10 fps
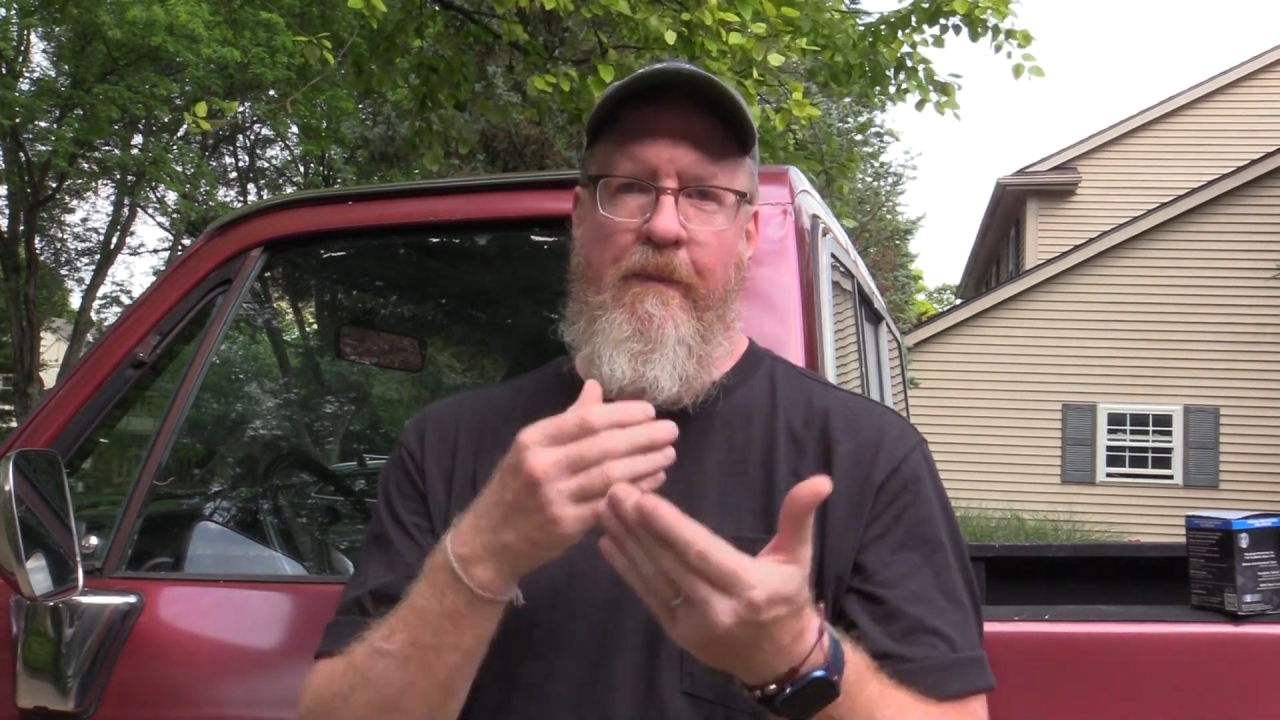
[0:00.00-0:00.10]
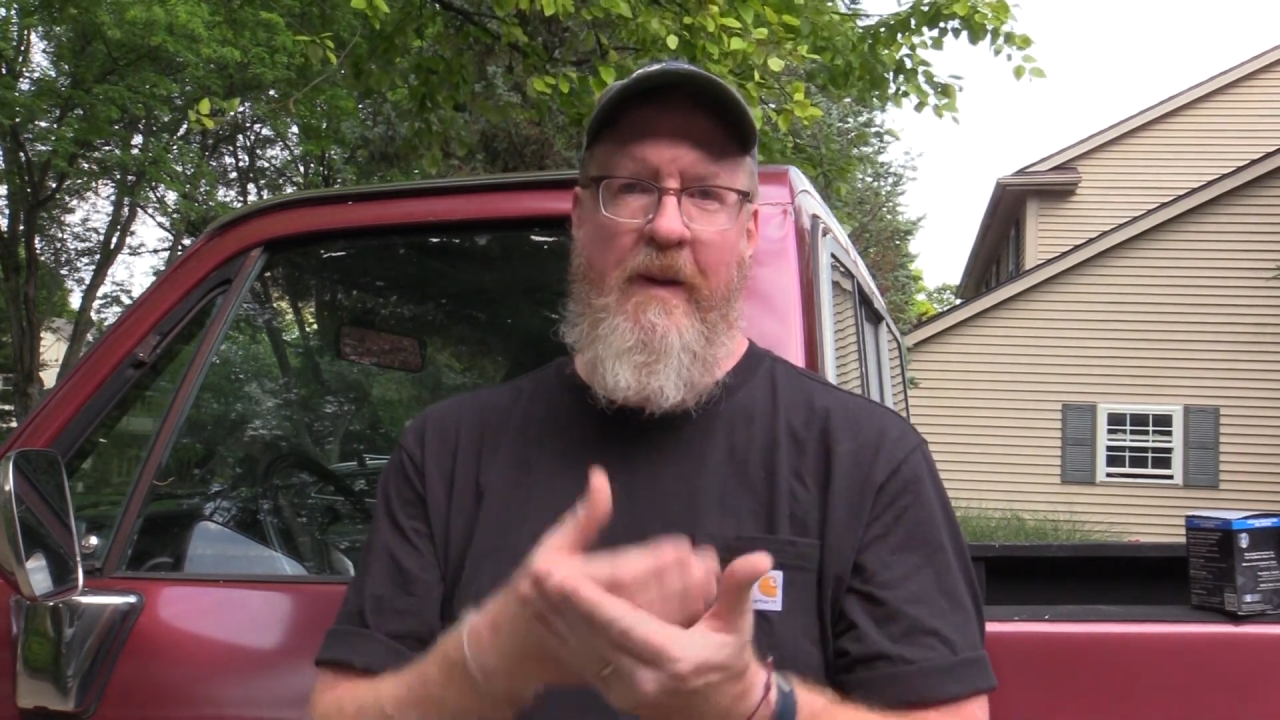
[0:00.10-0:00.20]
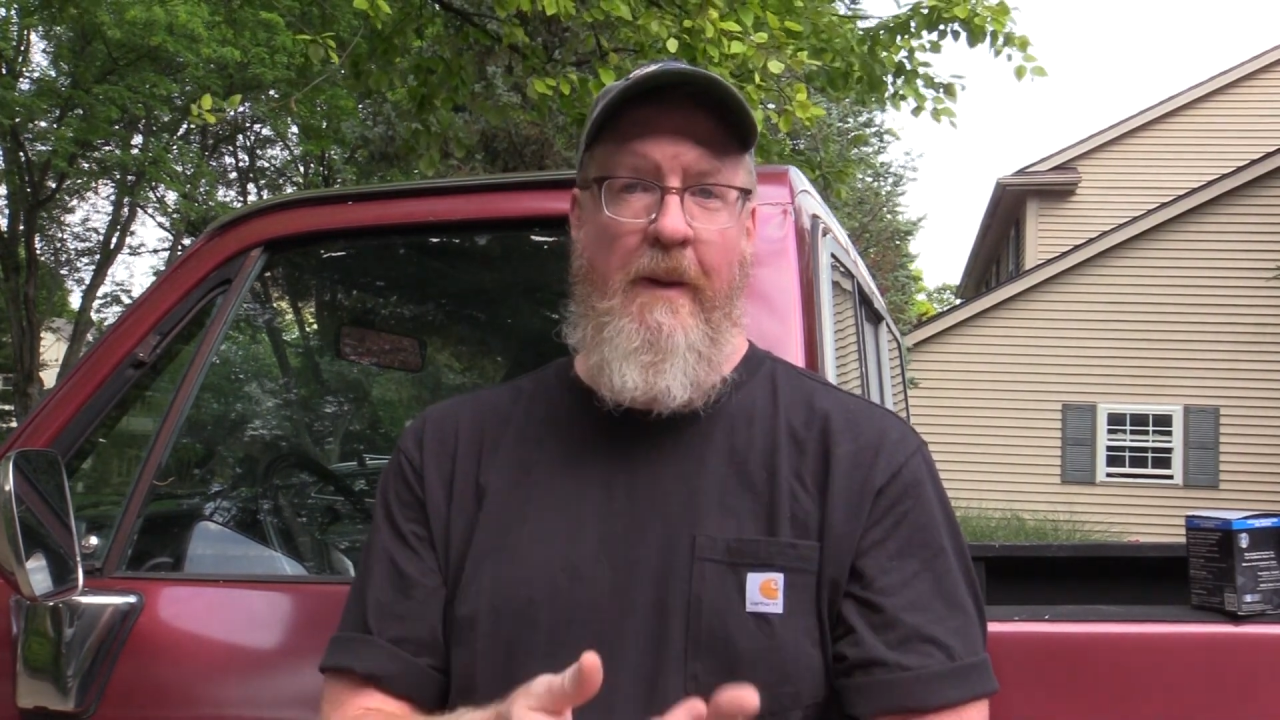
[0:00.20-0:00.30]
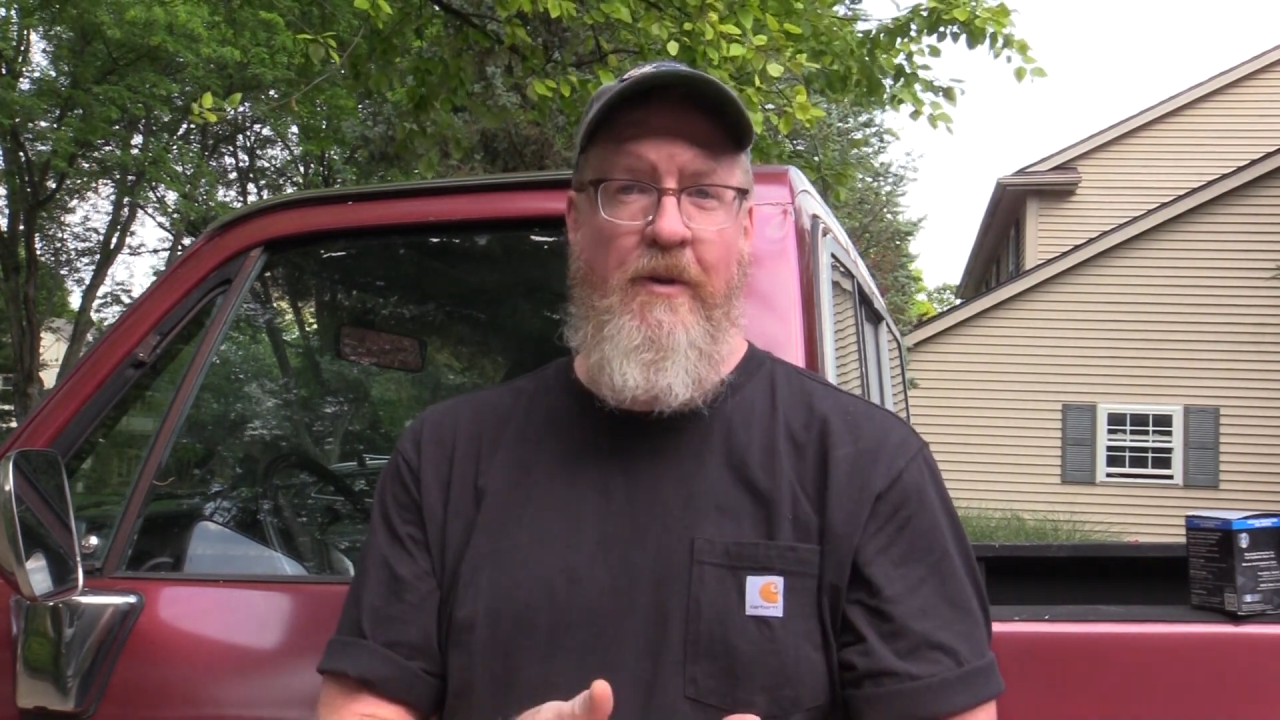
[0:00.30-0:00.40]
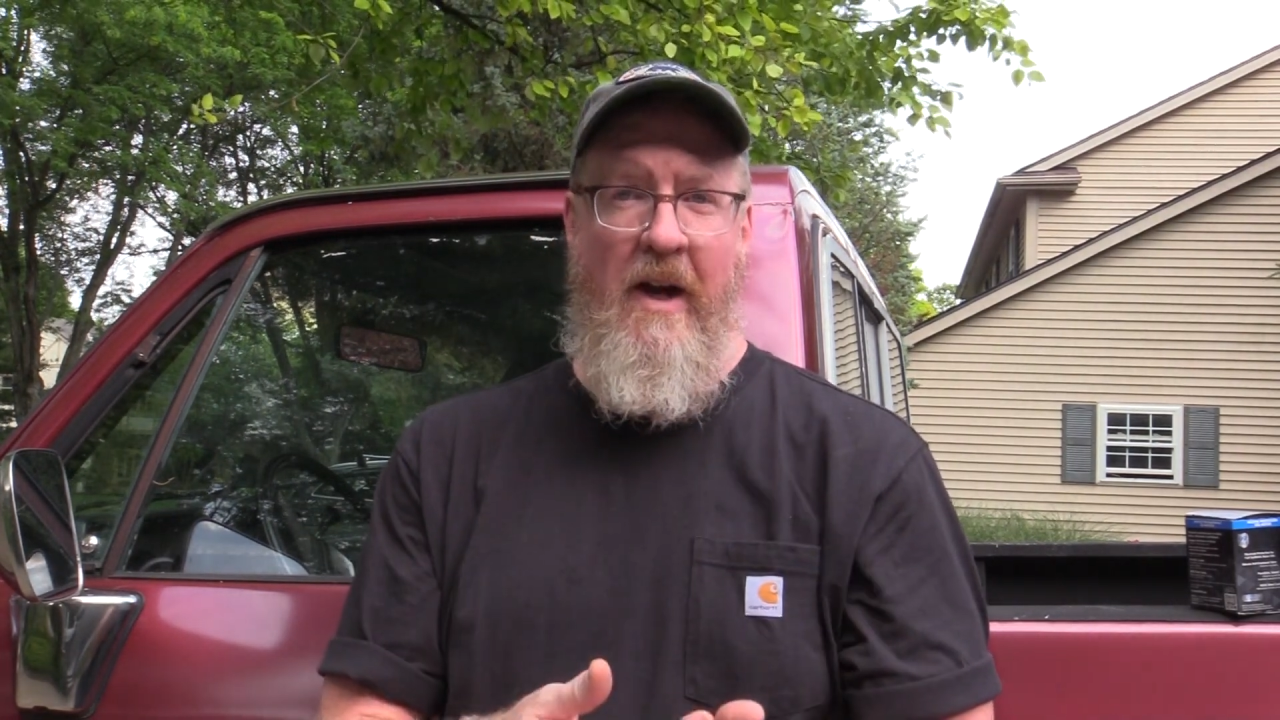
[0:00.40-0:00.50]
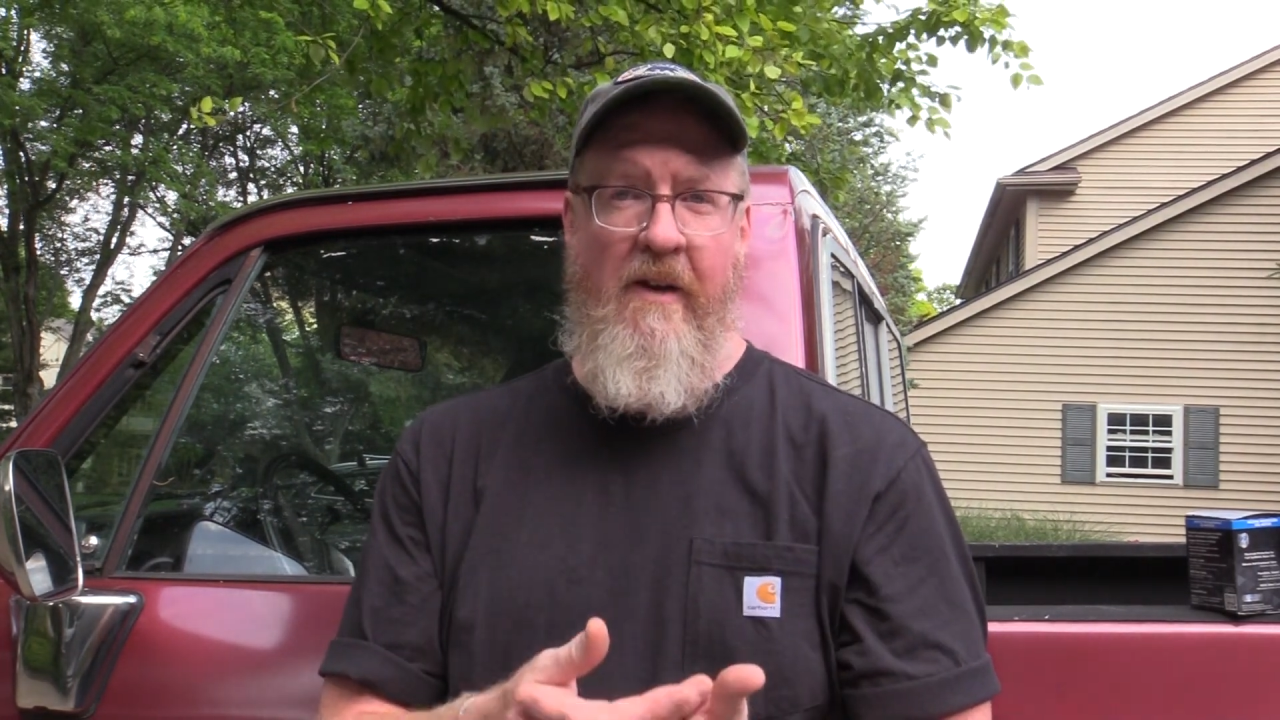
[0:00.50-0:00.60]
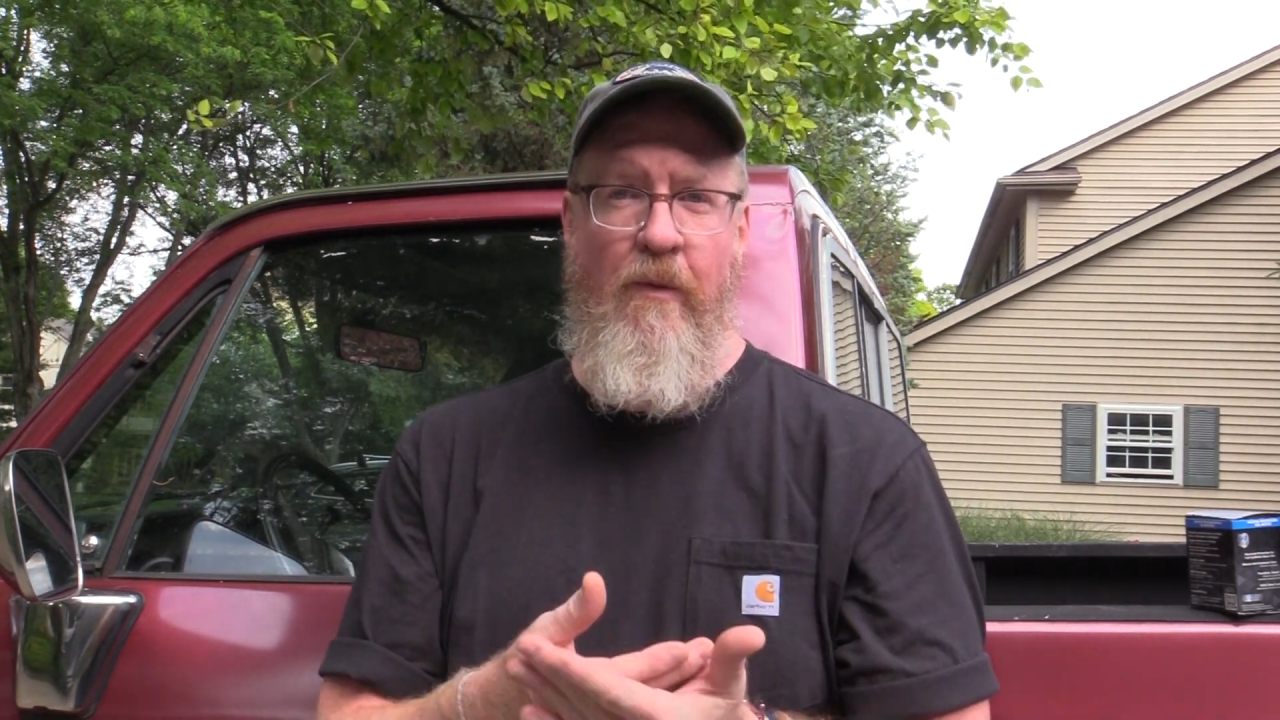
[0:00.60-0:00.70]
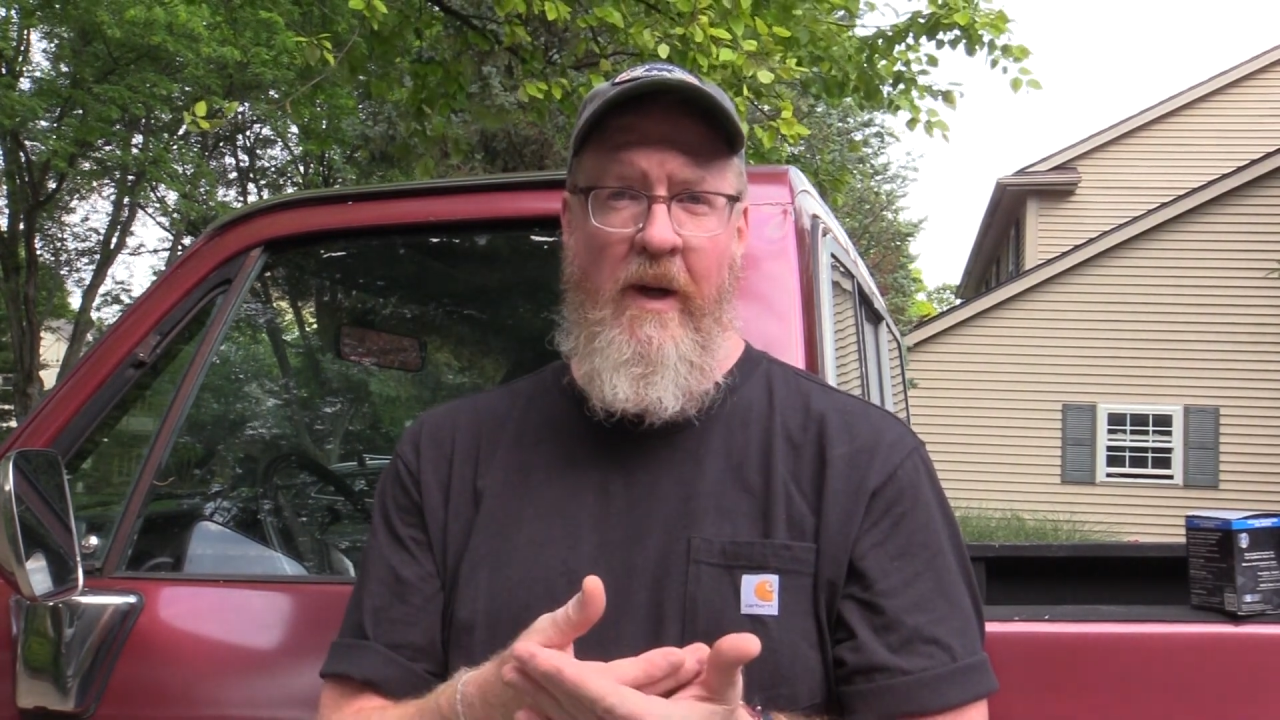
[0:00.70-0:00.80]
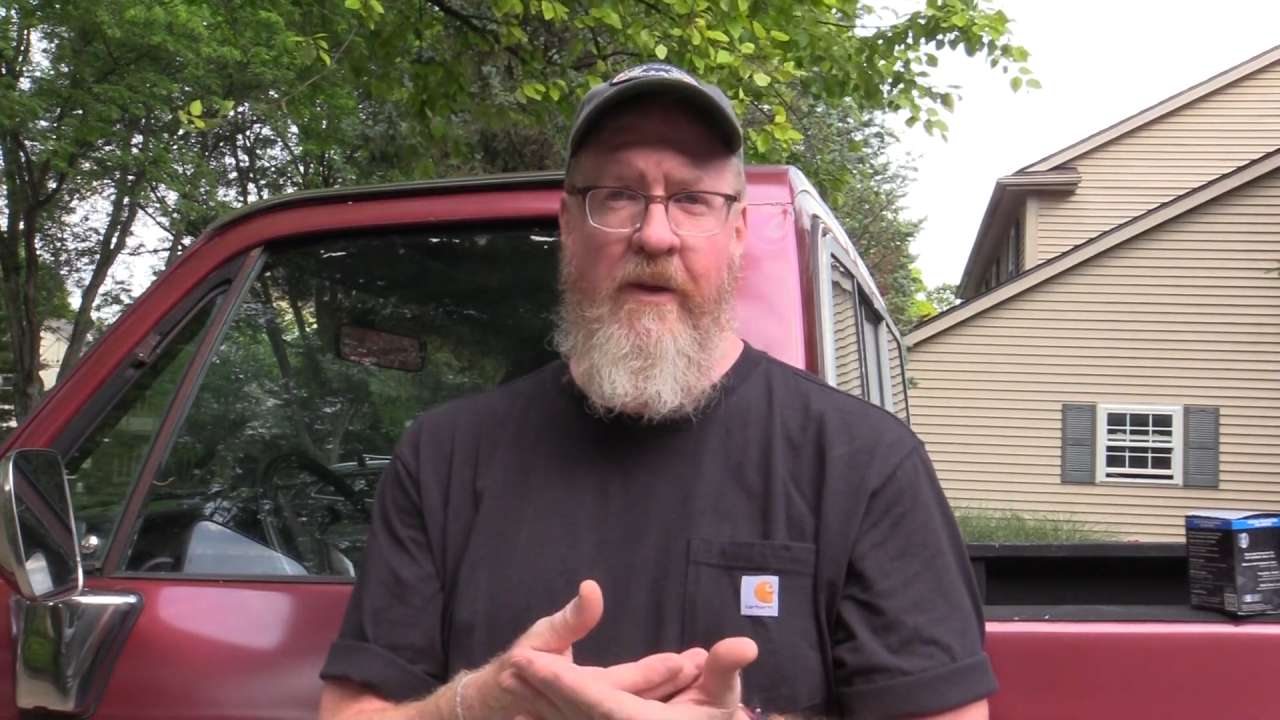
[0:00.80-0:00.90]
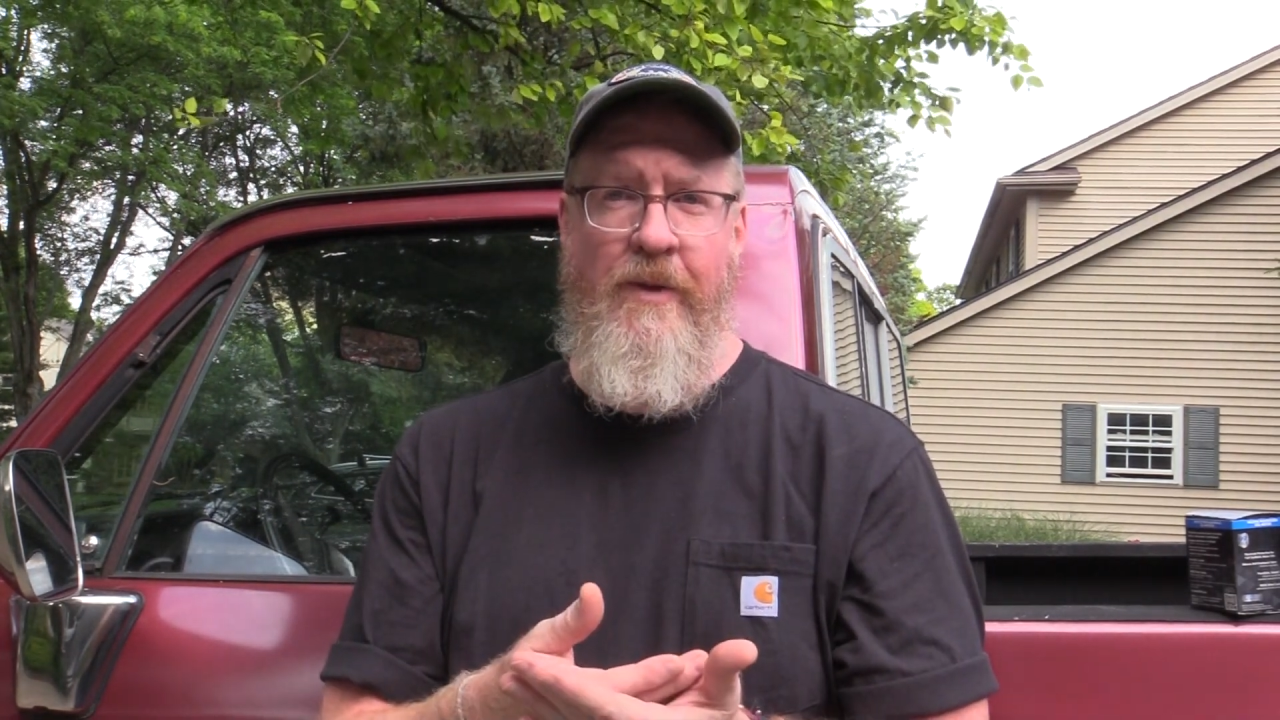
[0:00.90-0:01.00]
keep track
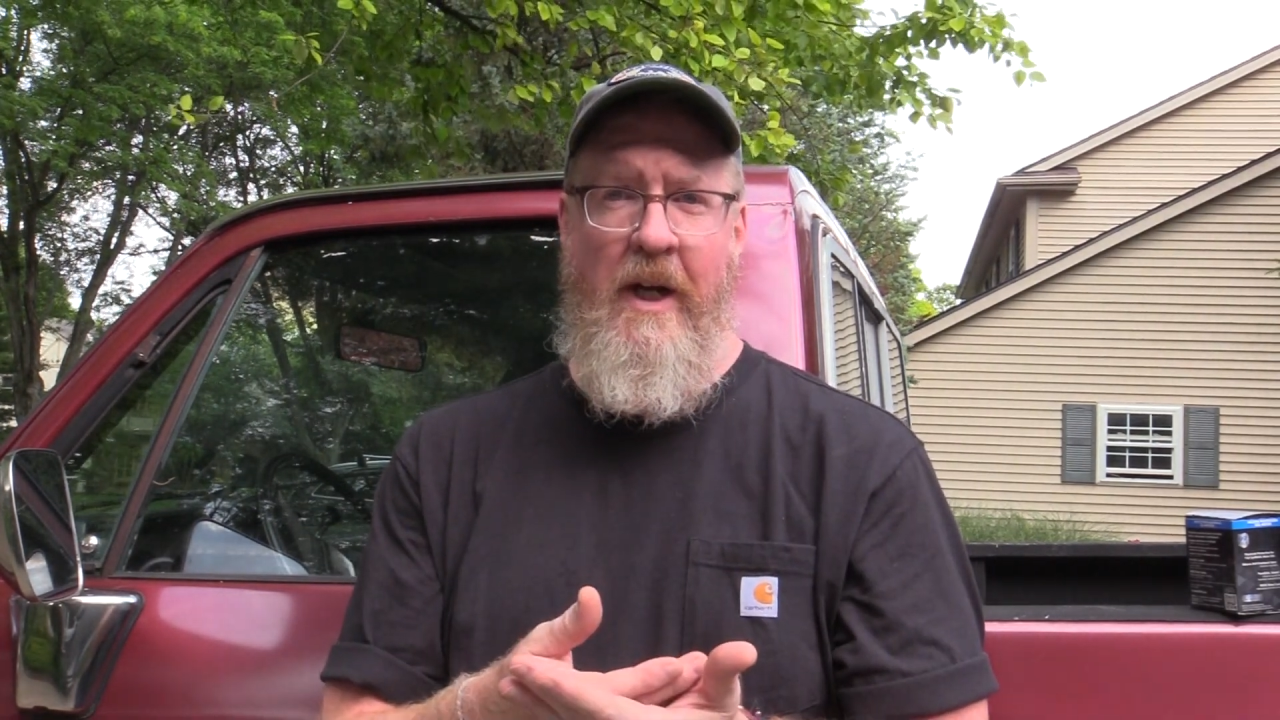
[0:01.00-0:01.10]
of when you